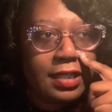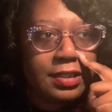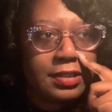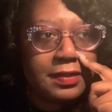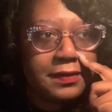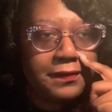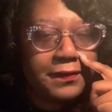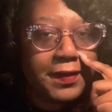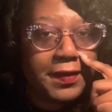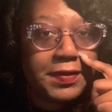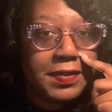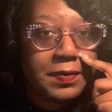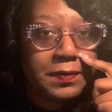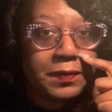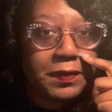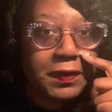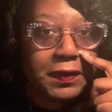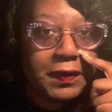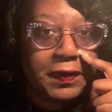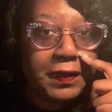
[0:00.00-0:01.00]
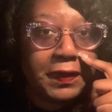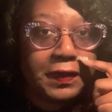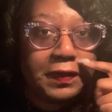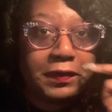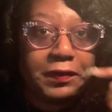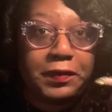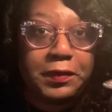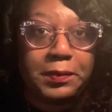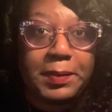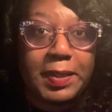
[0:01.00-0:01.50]
found some really good
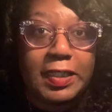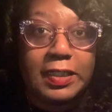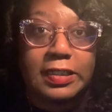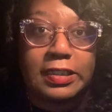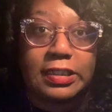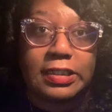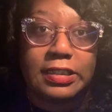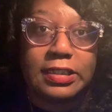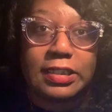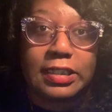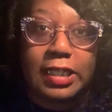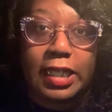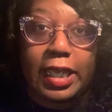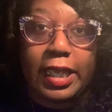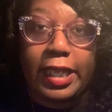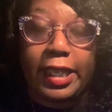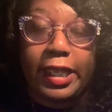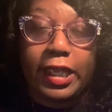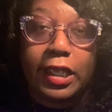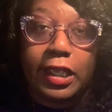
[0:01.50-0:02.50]
information today